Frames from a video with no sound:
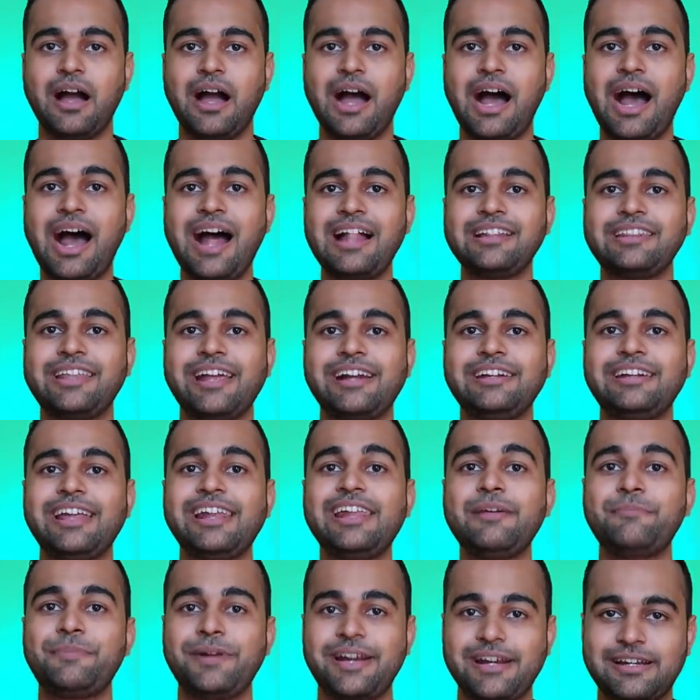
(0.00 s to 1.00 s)
Are they
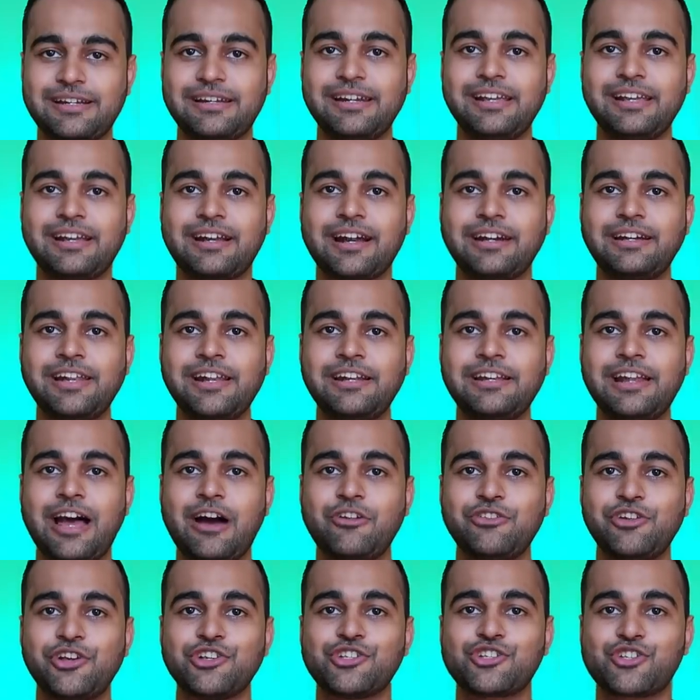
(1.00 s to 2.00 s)
deliberately cutting
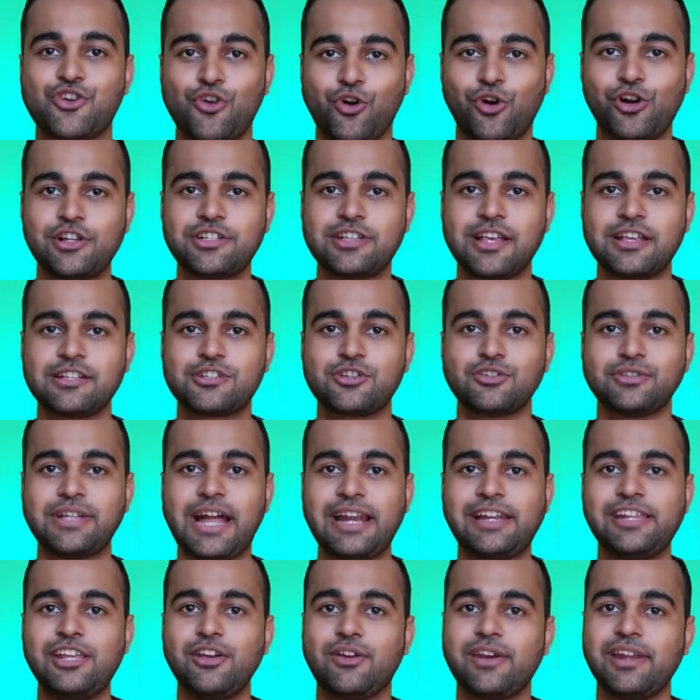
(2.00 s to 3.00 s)
down your scores so
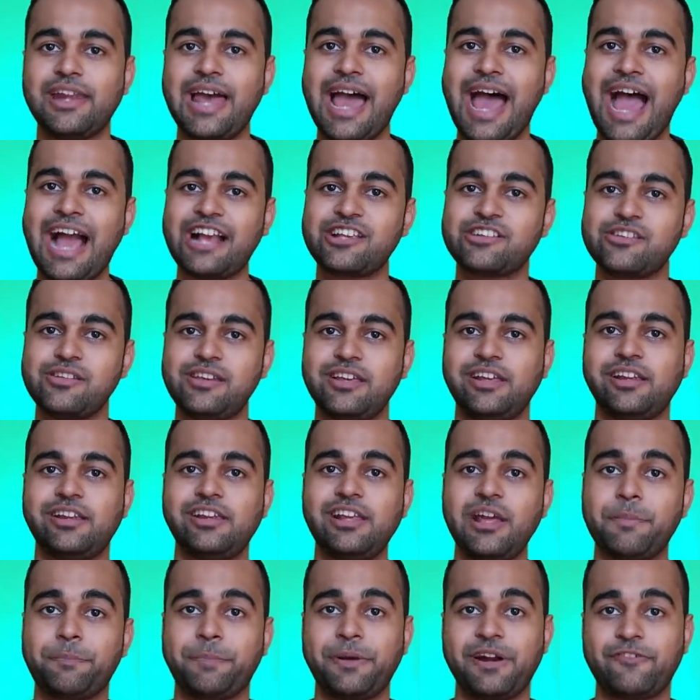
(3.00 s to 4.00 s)
that you can actually
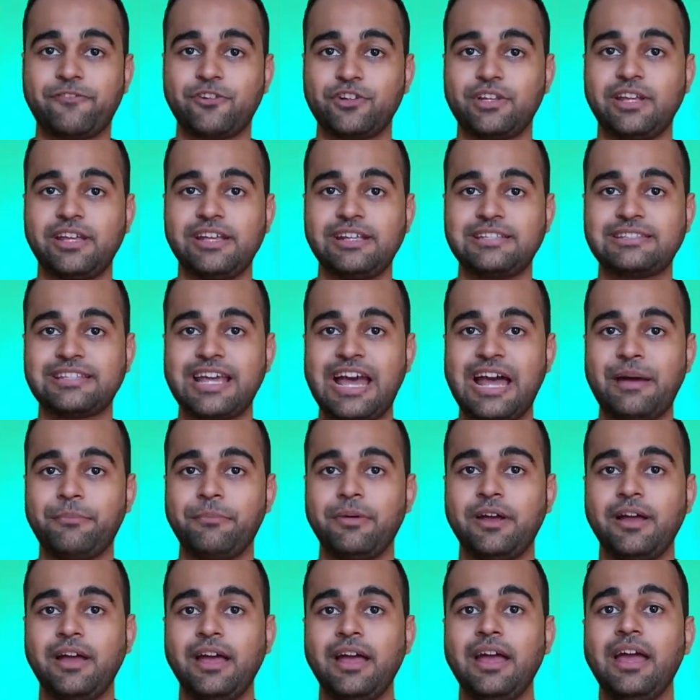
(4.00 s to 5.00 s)
reappear for the
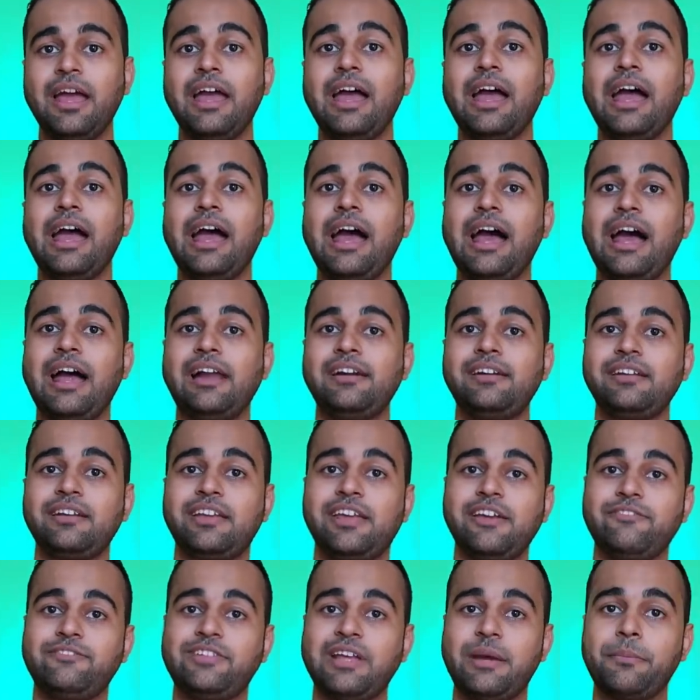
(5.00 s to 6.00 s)
exam and
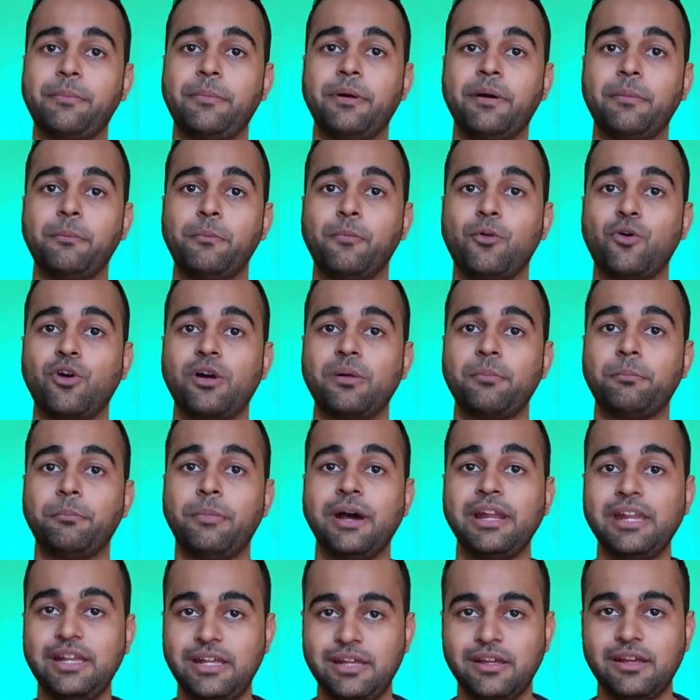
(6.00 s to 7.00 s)
give them more
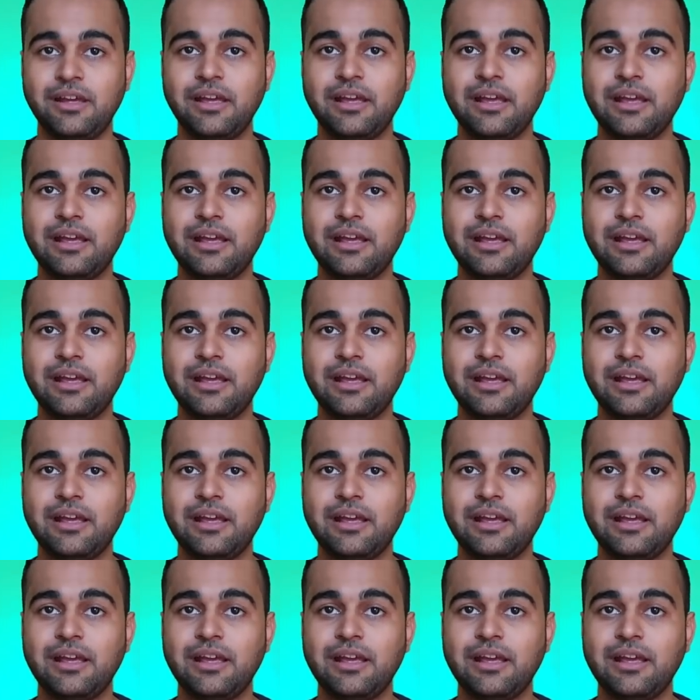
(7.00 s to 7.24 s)
money?